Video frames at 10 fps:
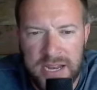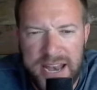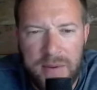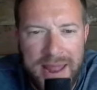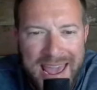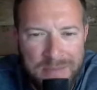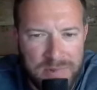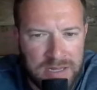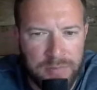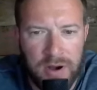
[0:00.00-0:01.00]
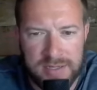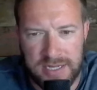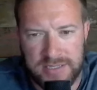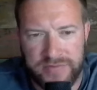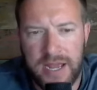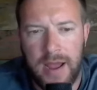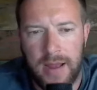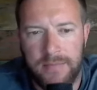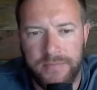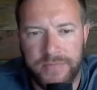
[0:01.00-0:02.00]
Now it happened in the process of
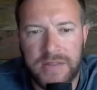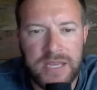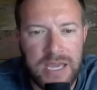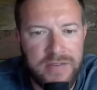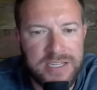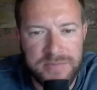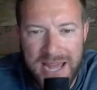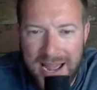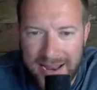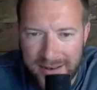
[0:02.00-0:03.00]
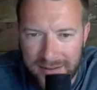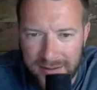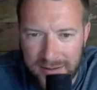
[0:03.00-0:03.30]
time that the king of Egypt died.